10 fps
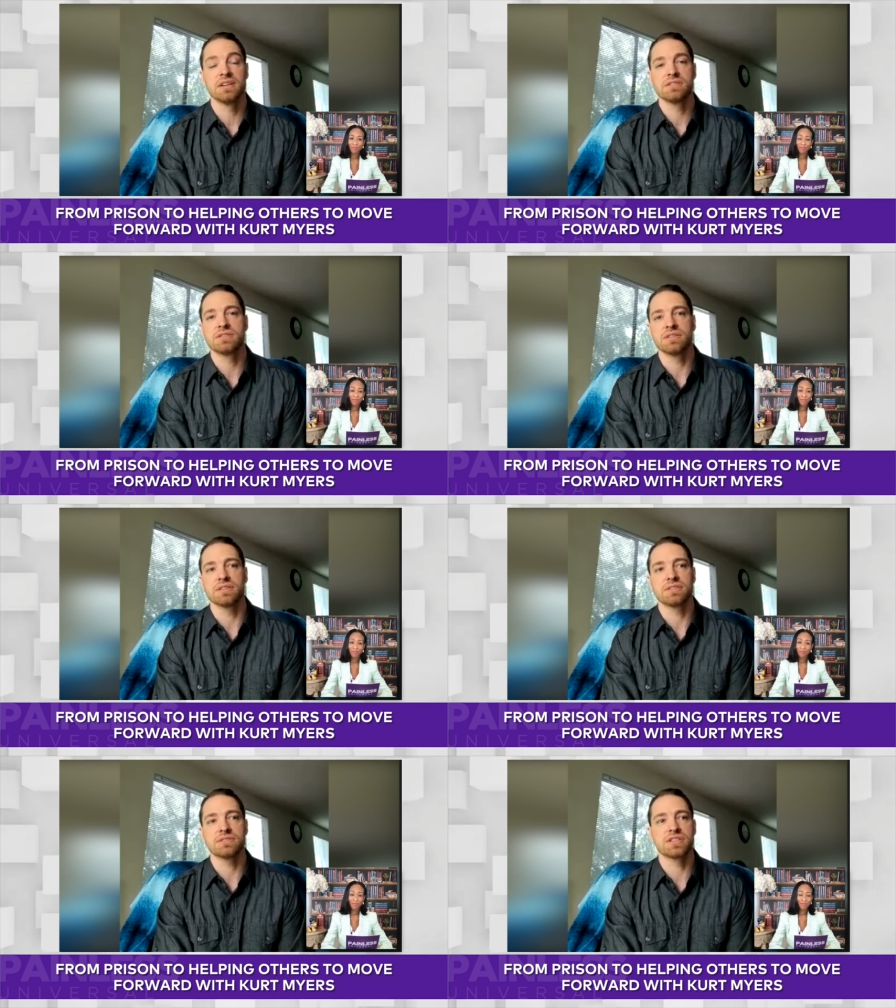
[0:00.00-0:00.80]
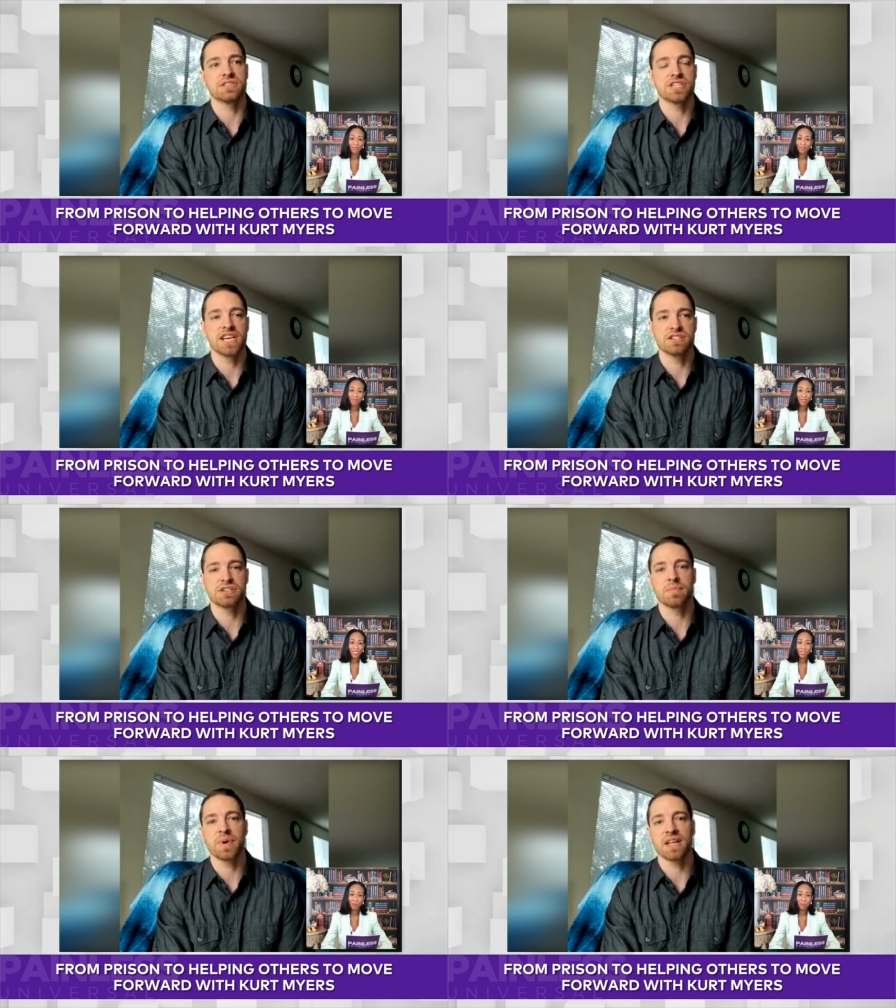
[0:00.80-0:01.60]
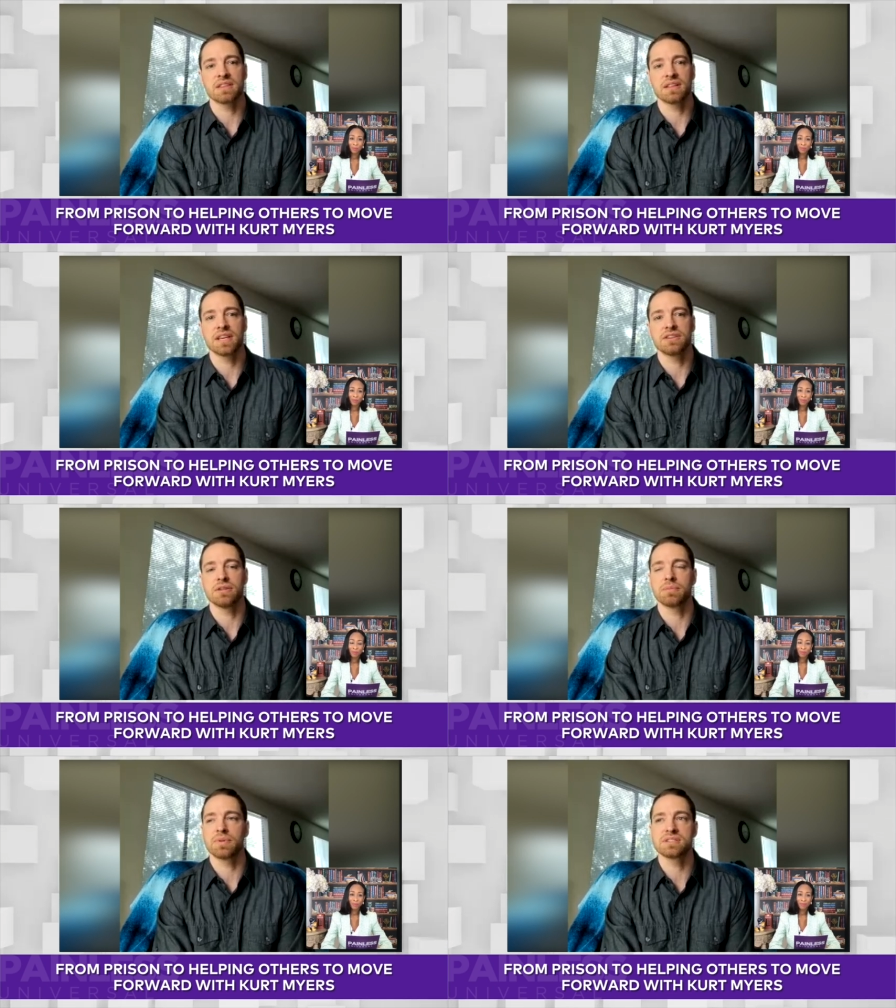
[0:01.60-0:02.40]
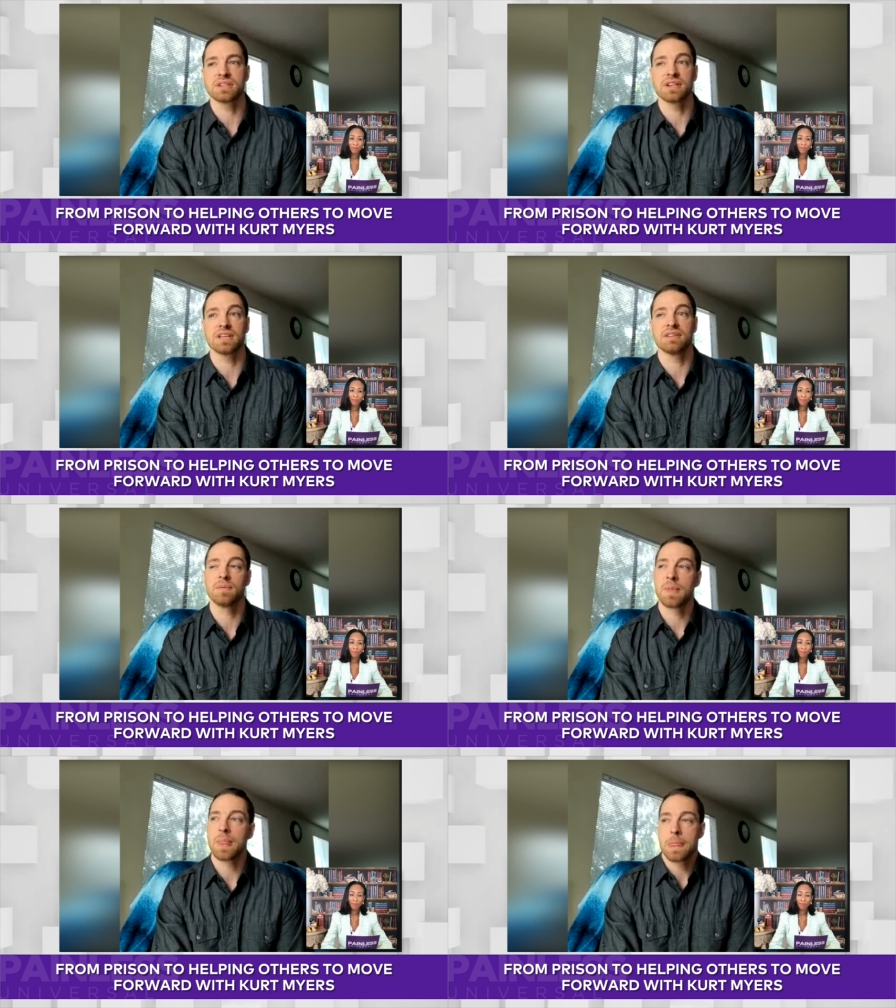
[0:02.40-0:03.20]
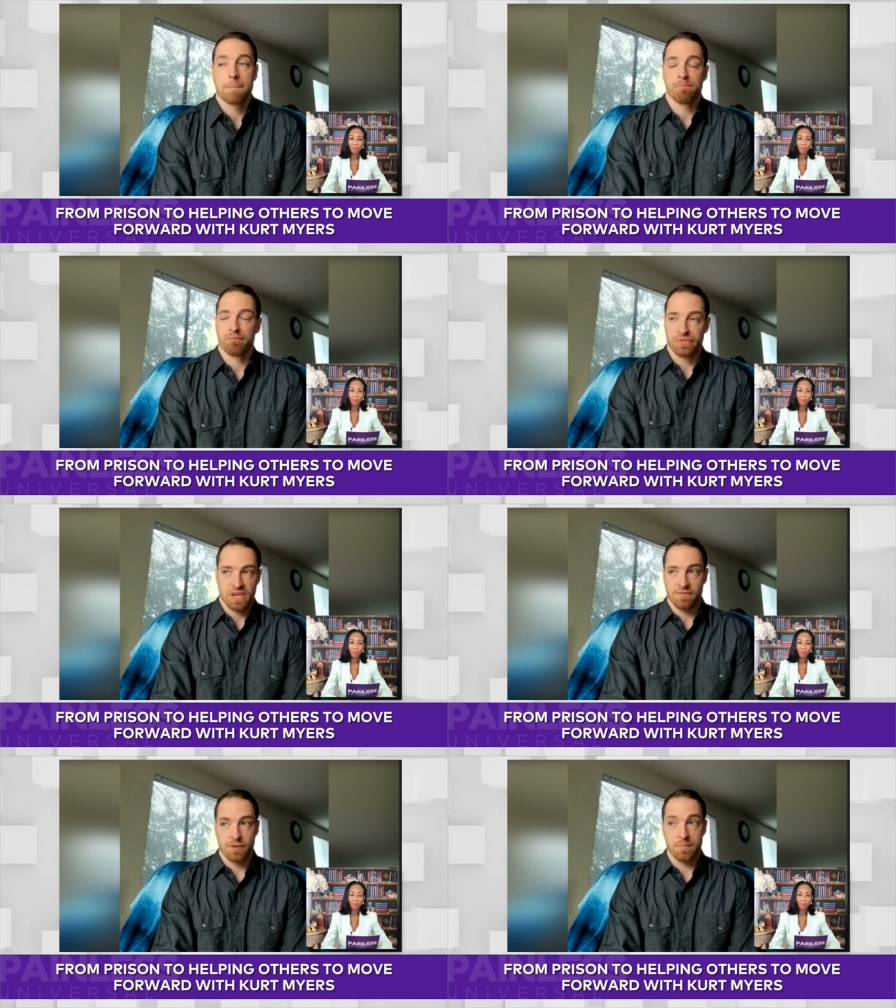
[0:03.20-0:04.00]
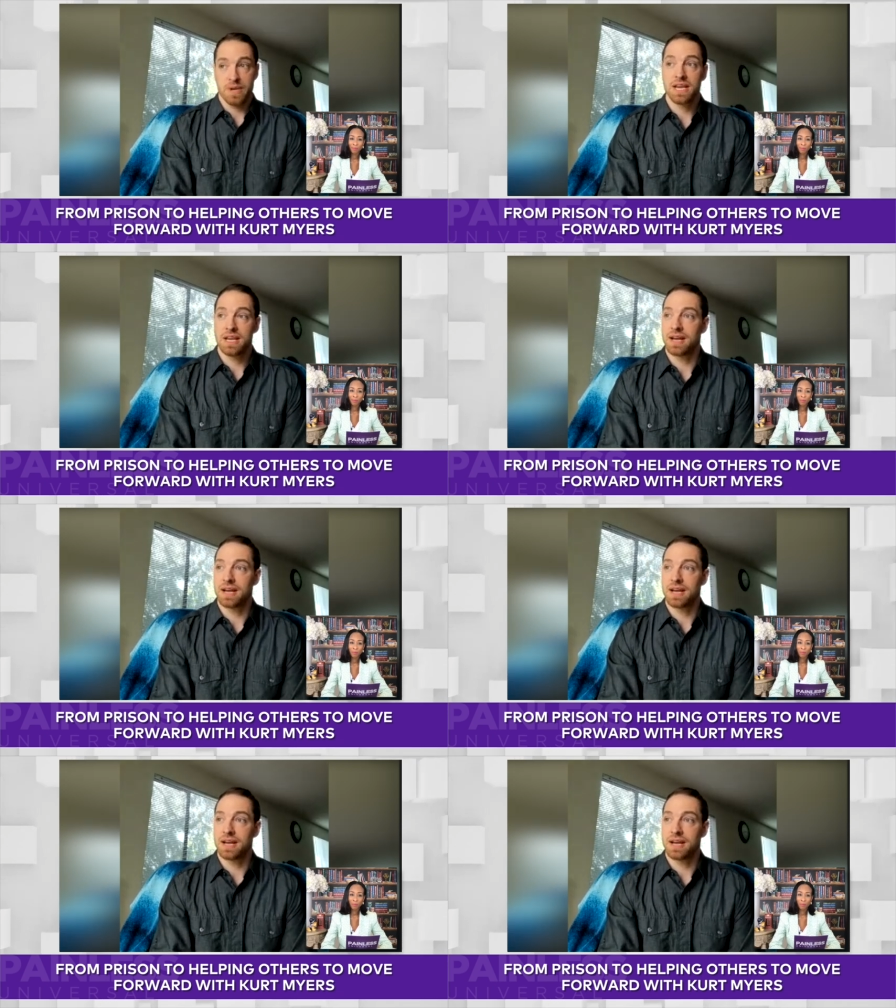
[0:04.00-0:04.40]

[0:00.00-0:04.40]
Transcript: to to change the path that led you to prison? And for me,